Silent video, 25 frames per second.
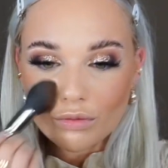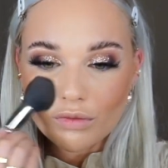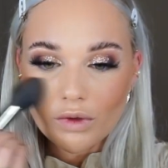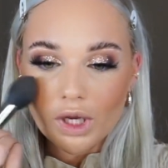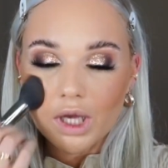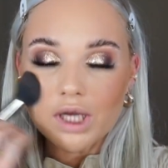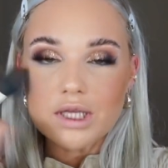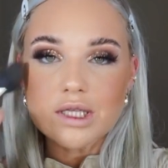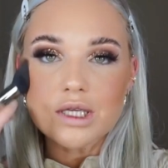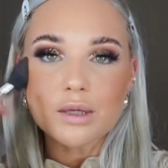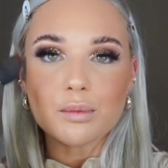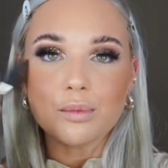
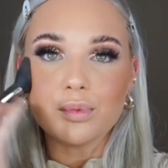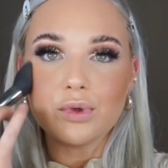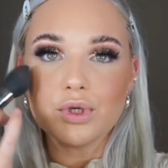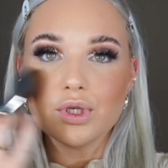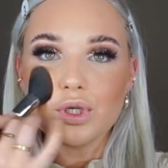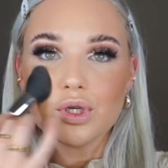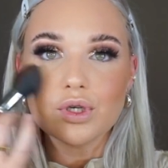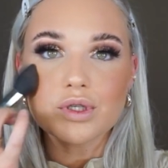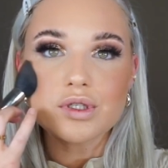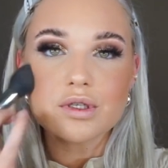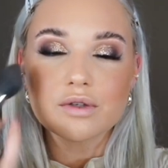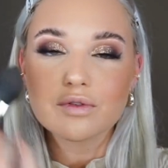It's a
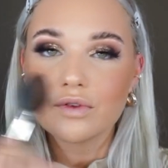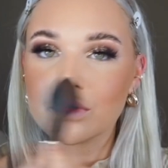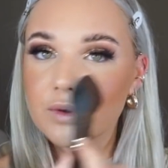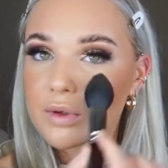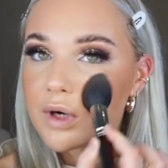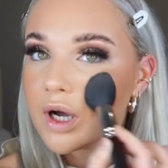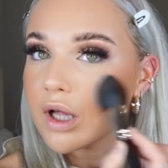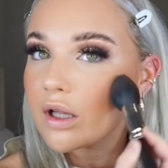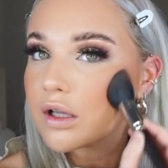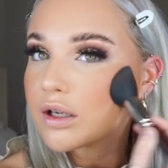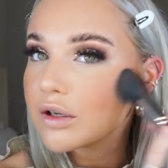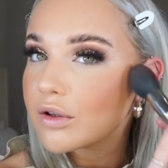beautiful
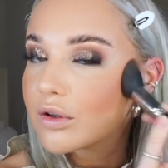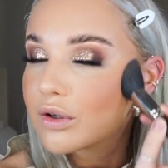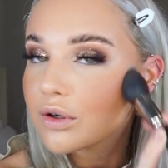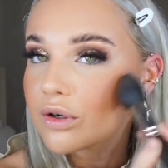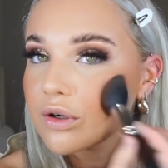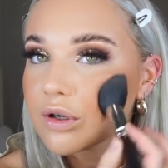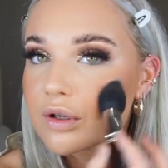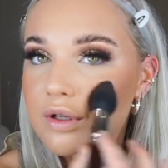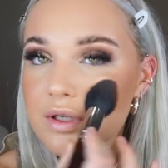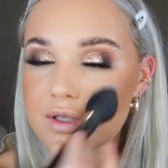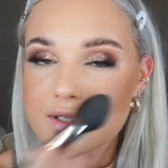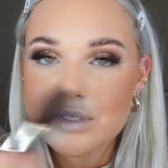colour
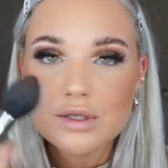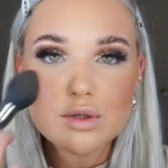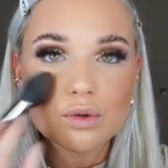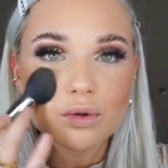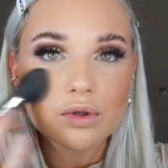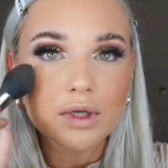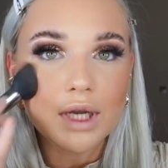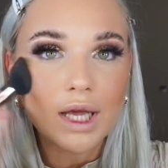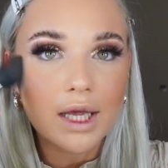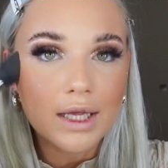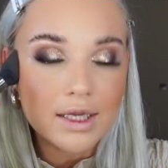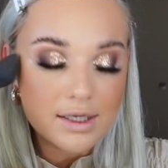though, so
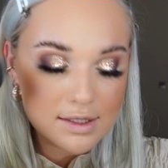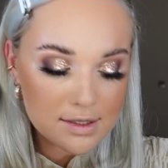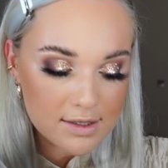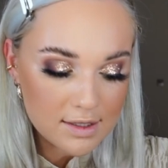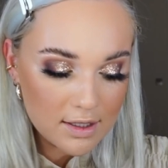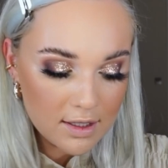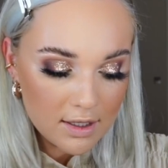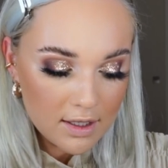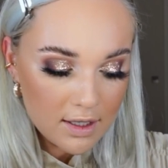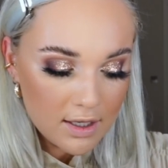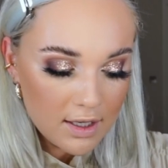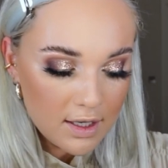nice.
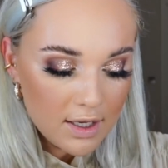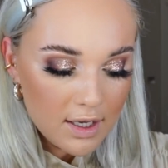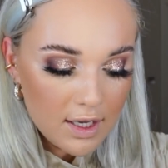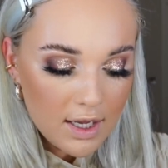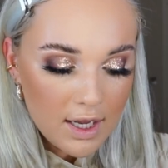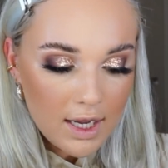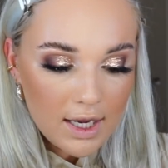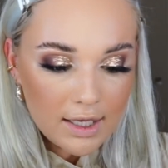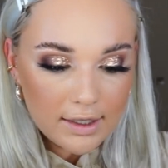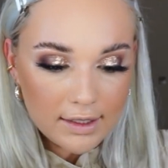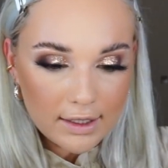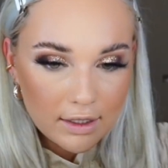
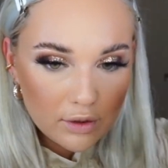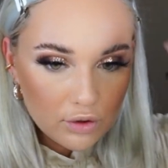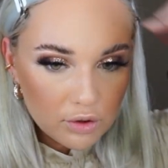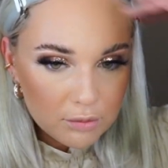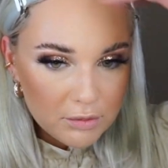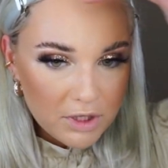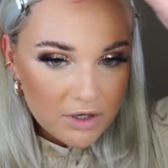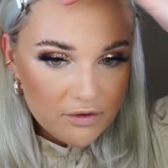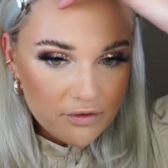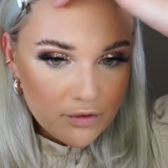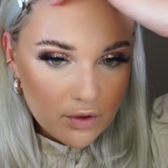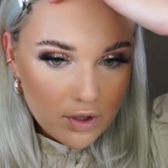And then on
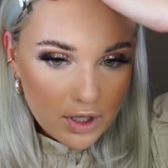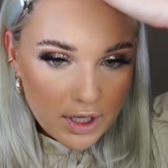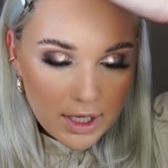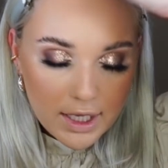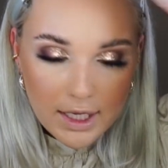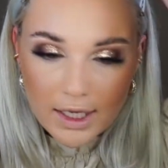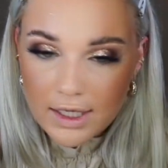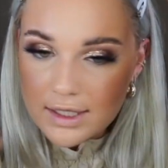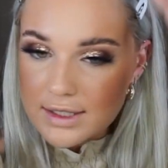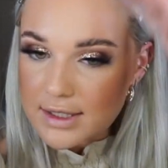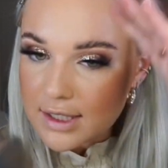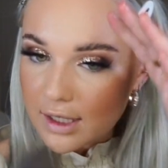my
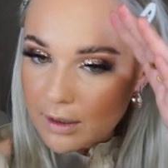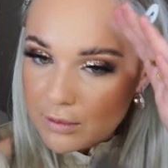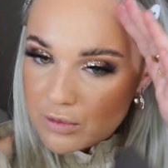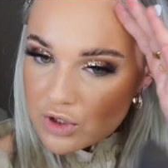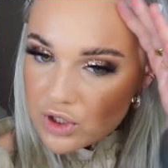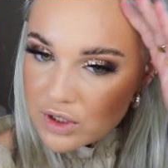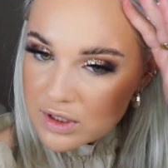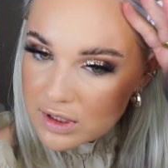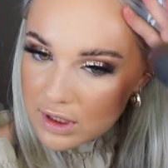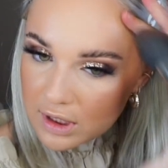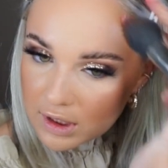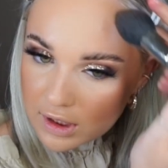forehead, I'm
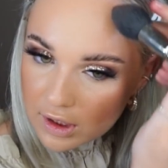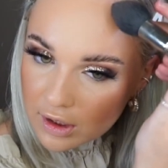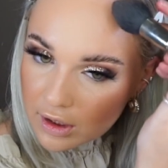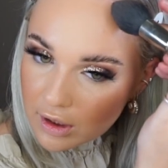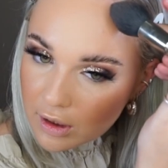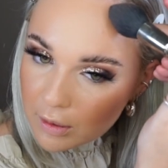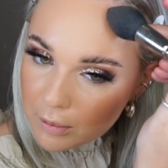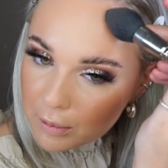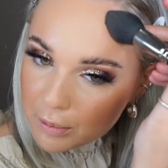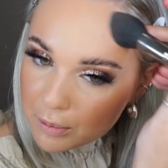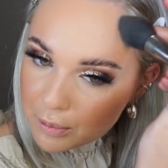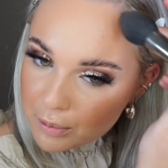just
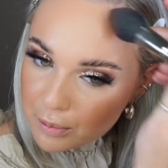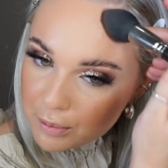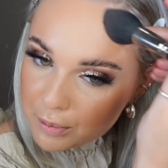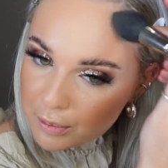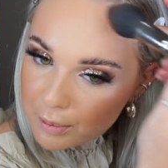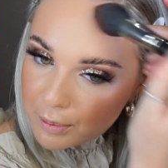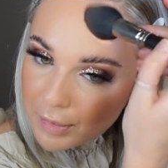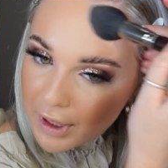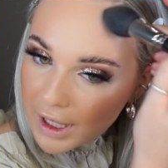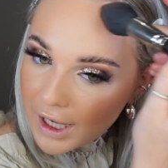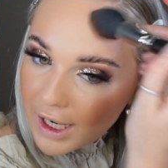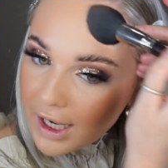gonna
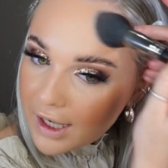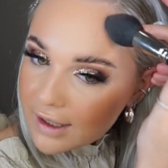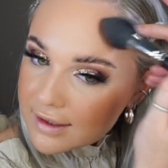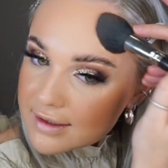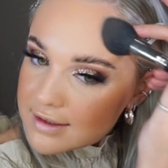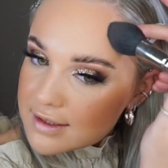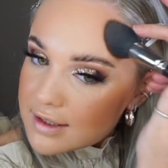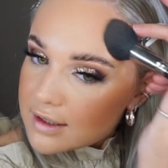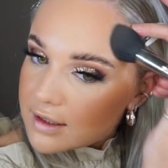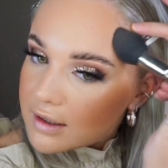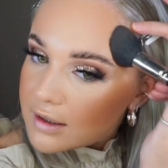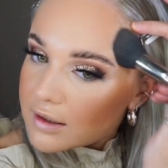
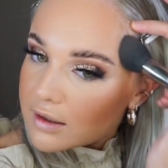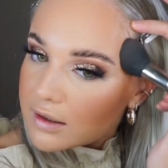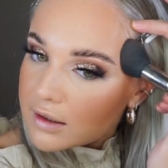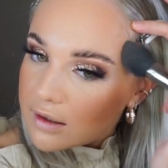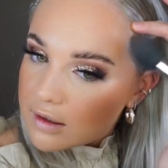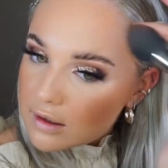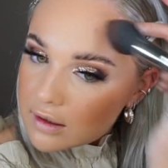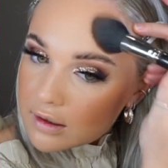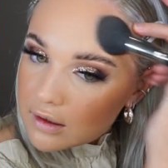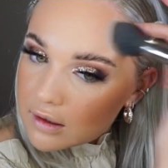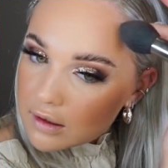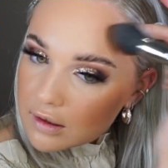pat.
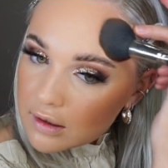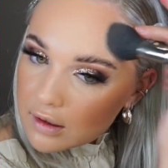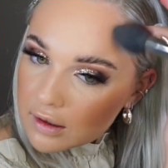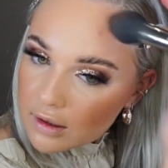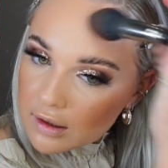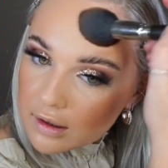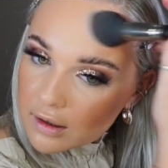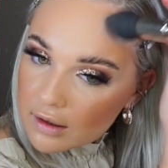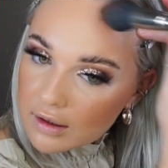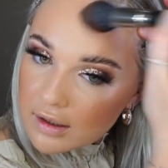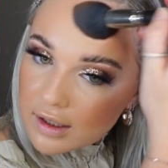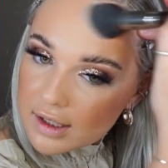
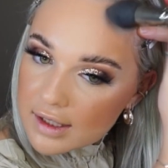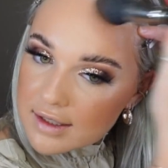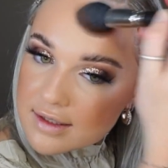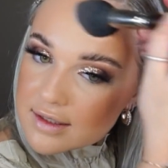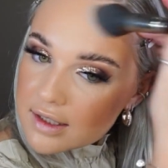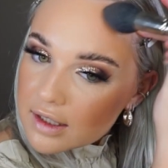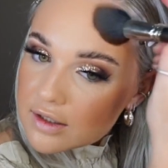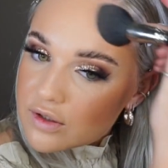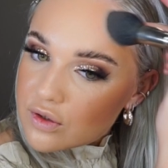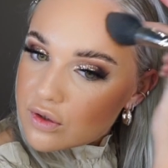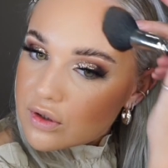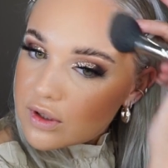The reason
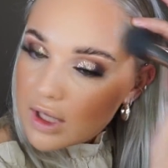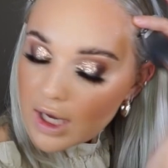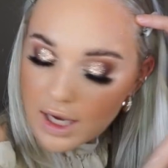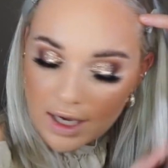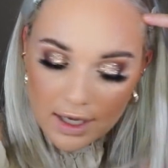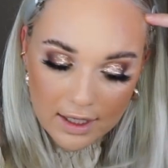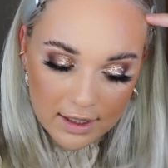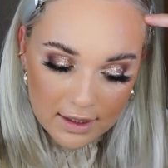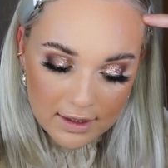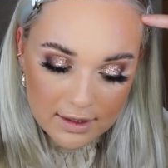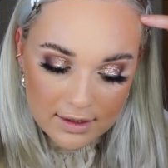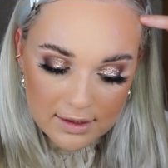I do
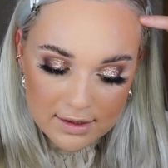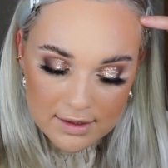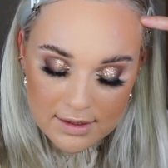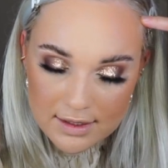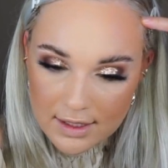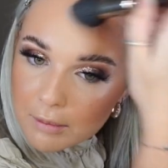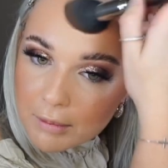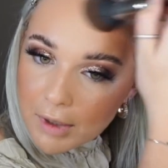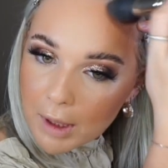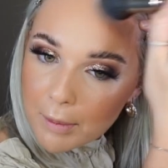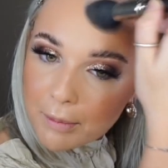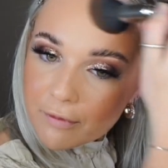that is
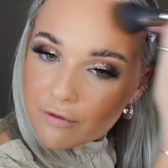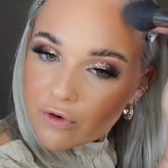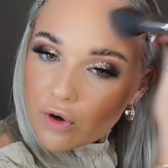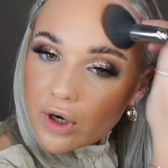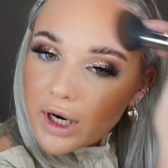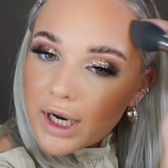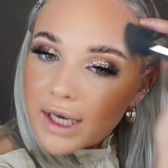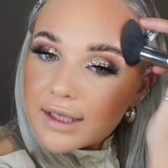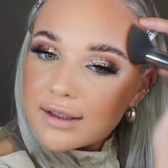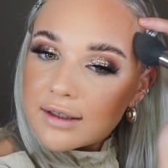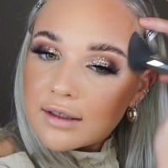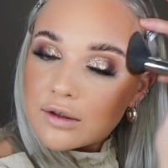my
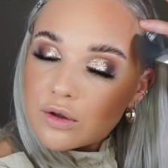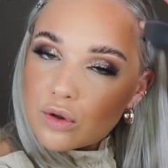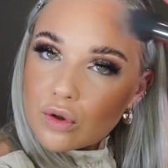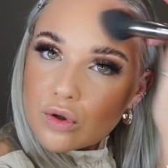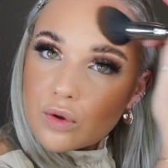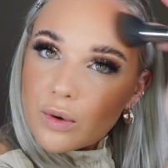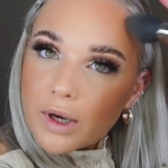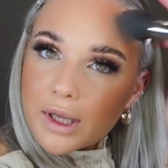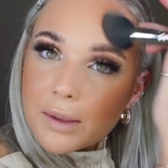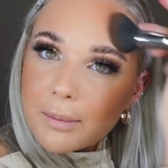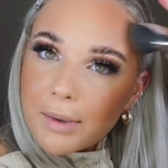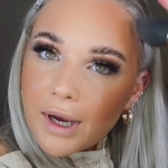forehead can go
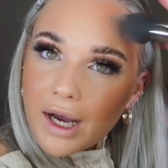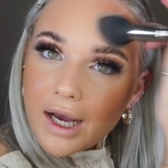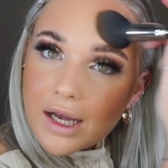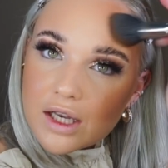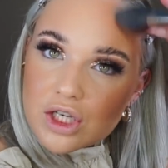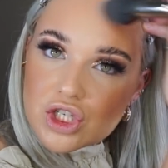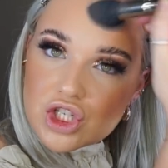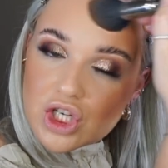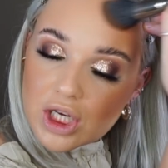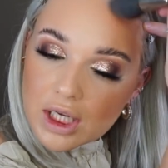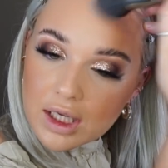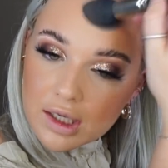quite
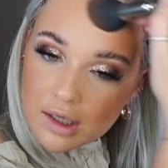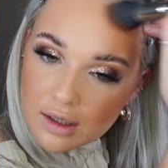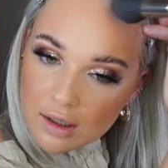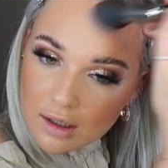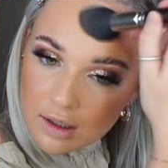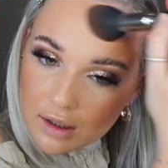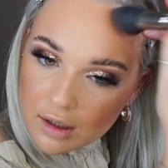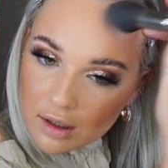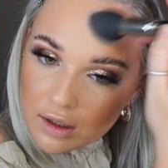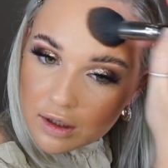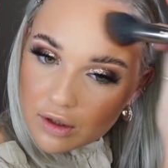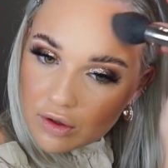patchy,
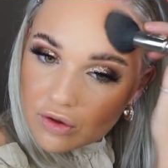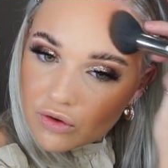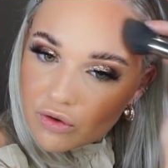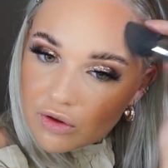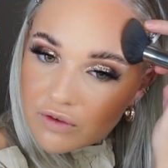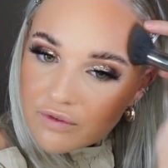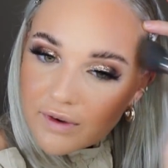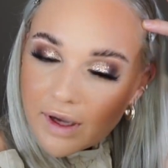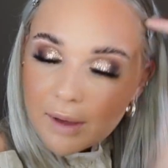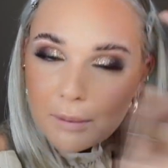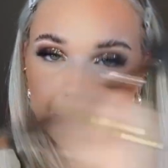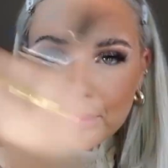so
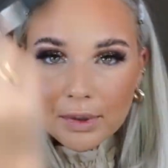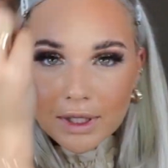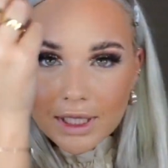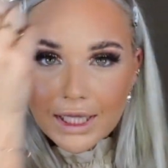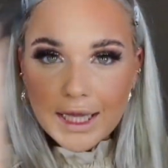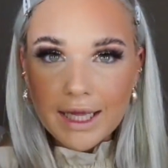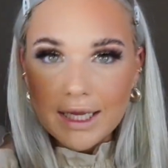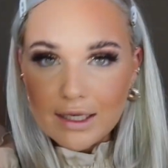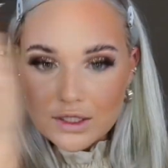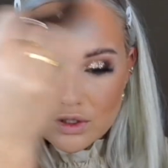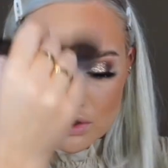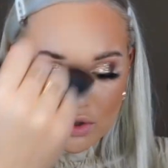if I
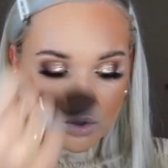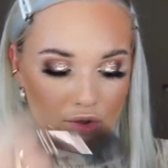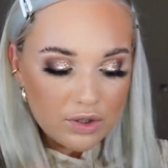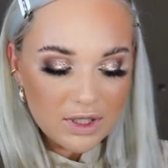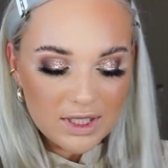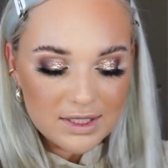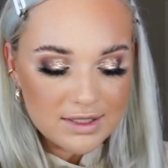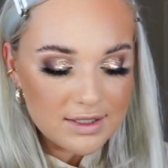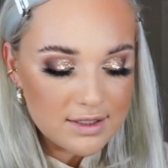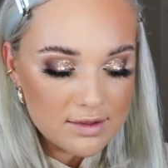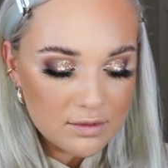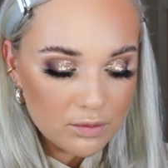blend on,
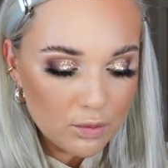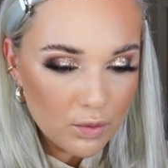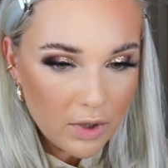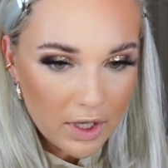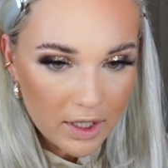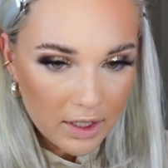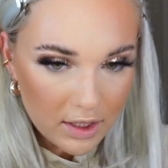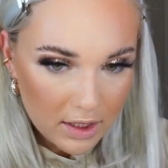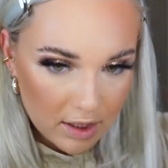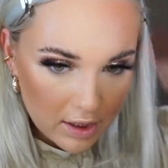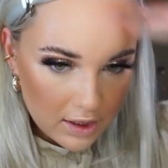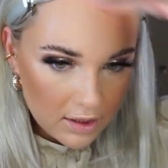it doesn't
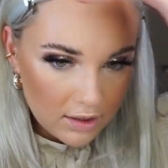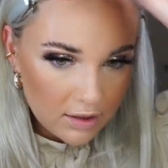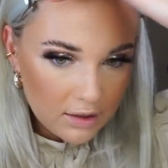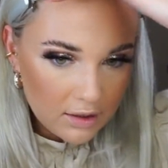work.